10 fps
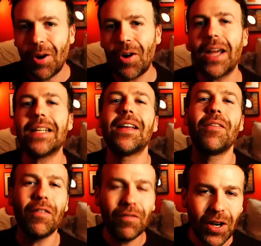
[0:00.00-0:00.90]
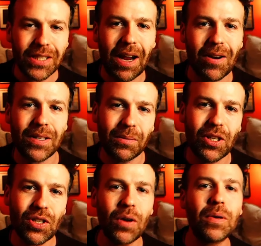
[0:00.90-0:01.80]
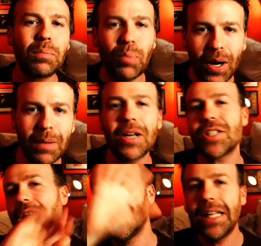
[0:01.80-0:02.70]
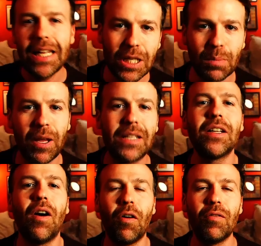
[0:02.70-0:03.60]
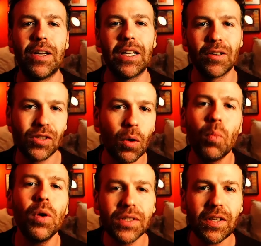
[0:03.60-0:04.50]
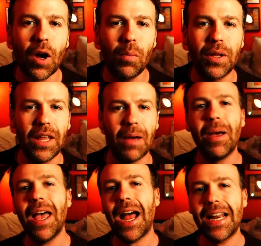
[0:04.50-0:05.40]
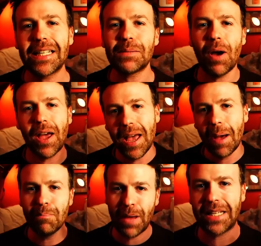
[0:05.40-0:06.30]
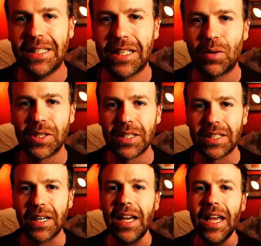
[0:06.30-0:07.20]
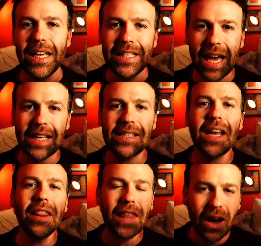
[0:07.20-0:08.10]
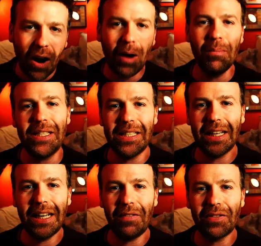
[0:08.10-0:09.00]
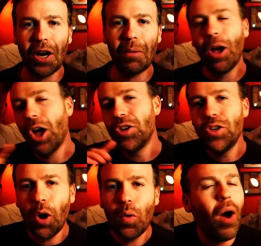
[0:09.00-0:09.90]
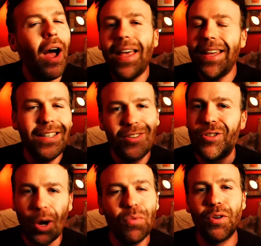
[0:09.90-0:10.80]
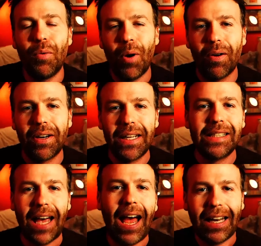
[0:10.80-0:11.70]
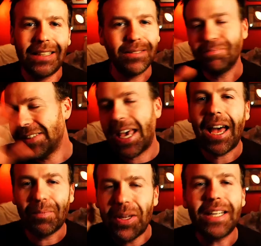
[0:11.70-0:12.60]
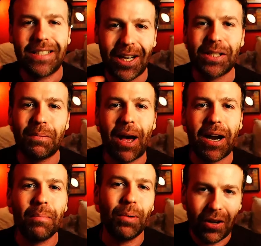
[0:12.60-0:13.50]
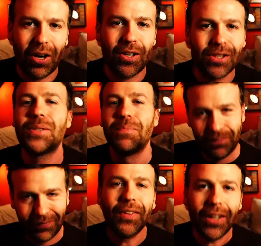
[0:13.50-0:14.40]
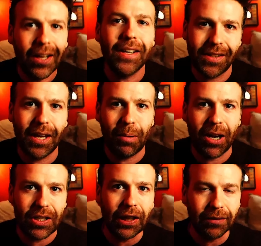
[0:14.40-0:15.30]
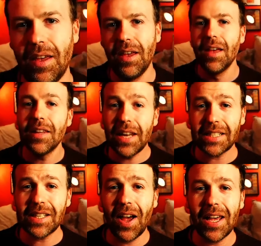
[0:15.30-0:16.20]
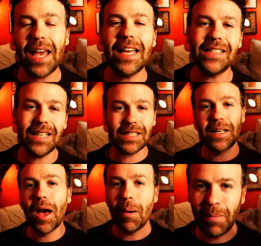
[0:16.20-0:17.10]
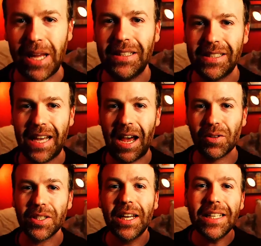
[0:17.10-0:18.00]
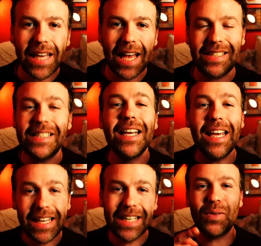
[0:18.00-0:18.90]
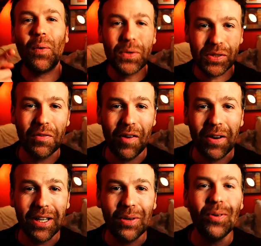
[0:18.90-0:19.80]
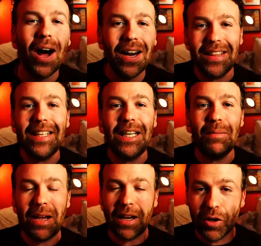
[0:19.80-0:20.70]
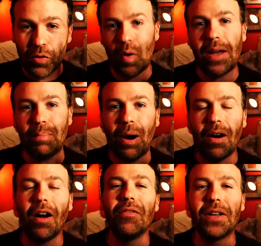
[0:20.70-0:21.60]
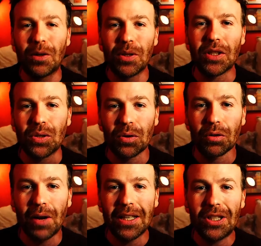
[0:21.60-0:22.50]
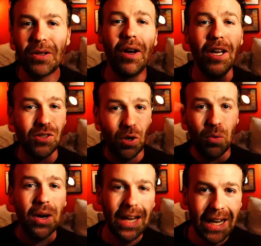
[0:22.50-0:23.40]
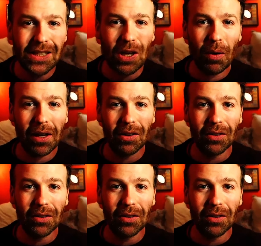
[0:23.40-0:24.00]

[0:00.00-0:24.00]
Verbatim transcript: right, the first character I'm going to show you is pretty much the linchpin to the whole video, so we'll start with them, and it's my Metal Inquisitor. Yes, they are missing a left arm. No, I don't know where it is, and yeah, it doesn't matter because it's kitbashing. The next guy is this Metal Scout. Yes, he is also very cool, and I think he'd make a great part of an Inquisitorial Retinue, so he's going in on the